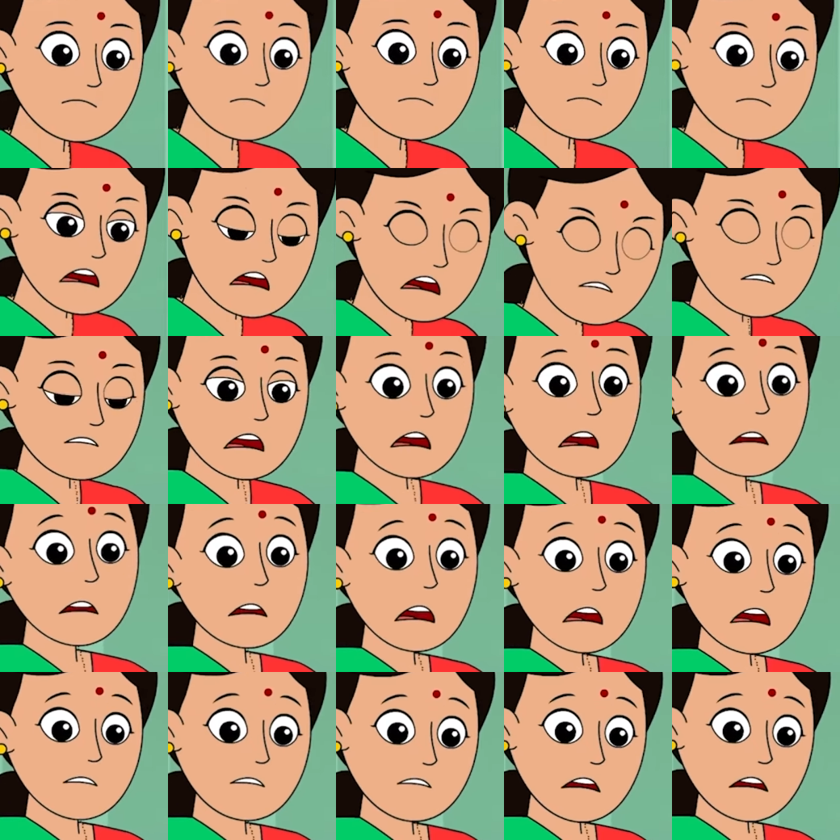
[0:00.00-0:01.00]
What did
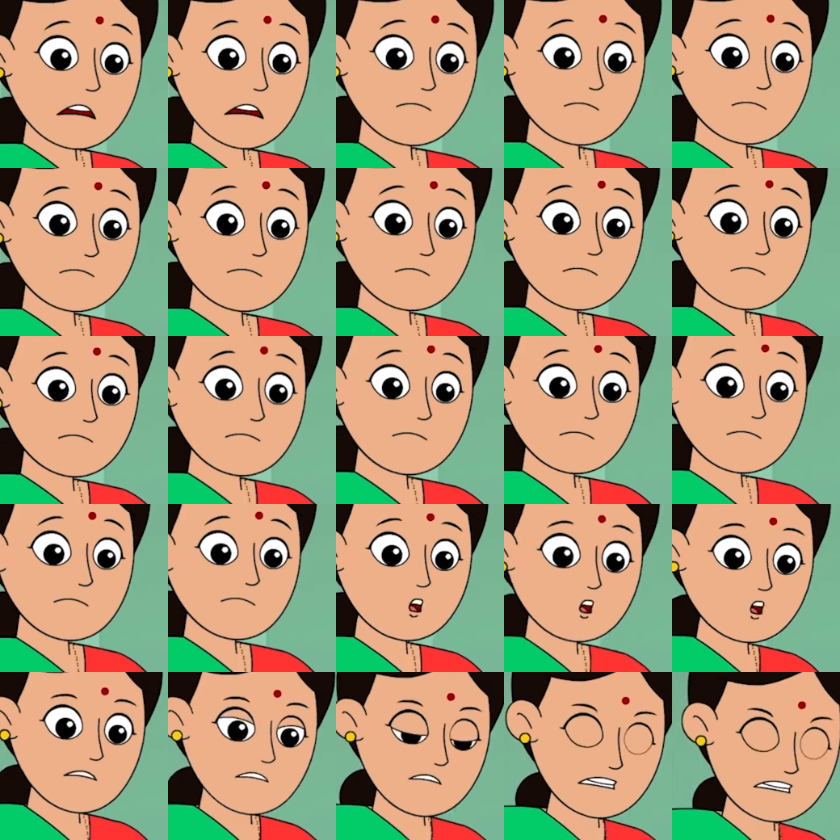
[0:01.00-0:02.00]
I say?
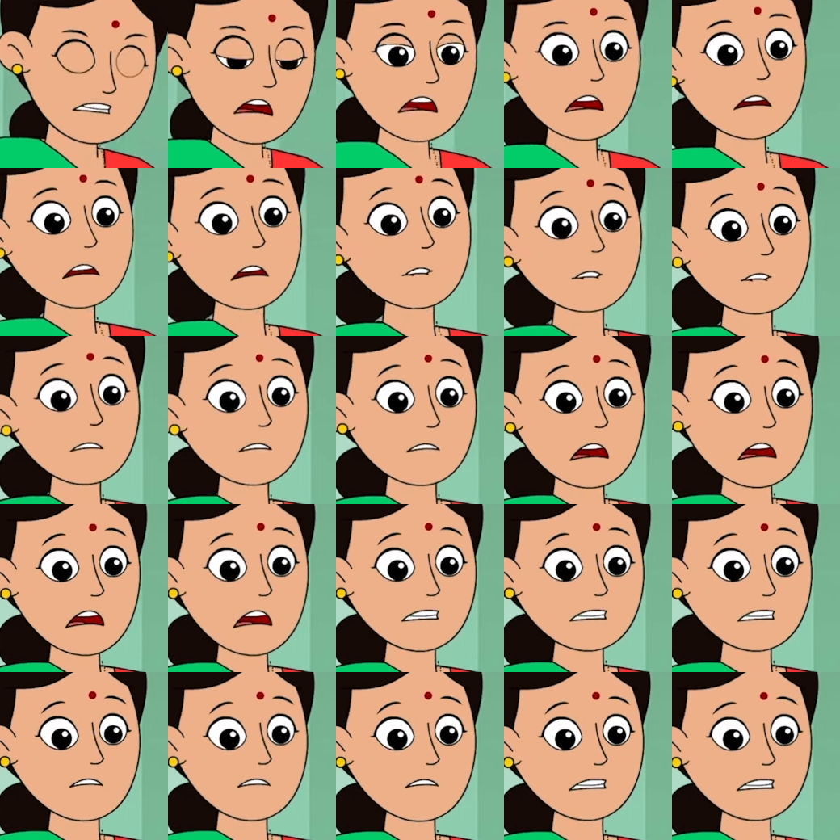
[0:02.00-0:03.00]
Now you have got
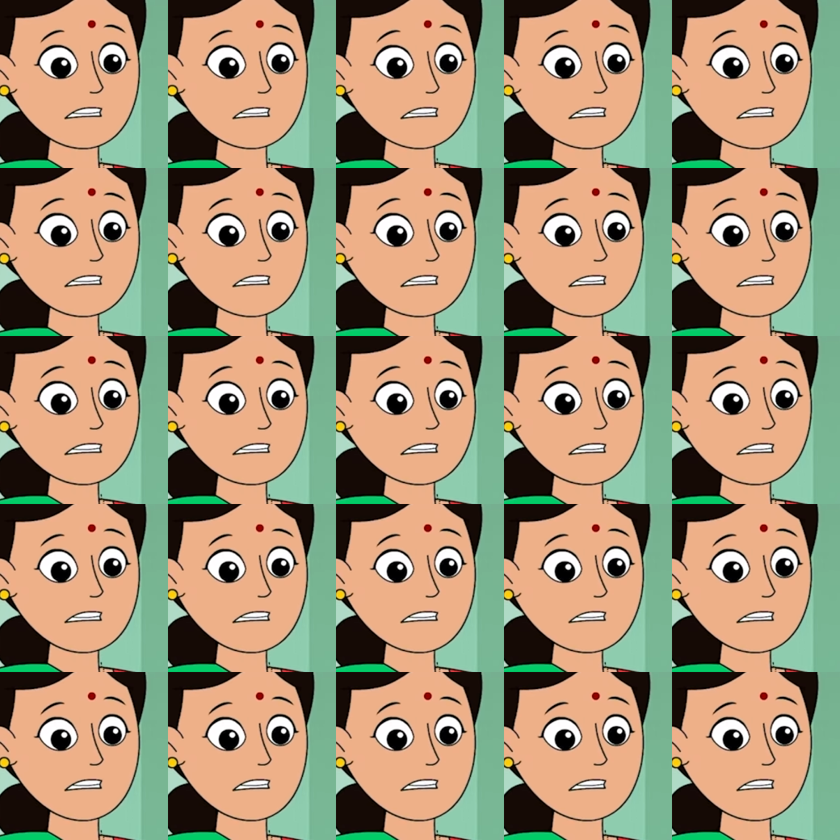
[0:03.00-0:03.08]
cavity in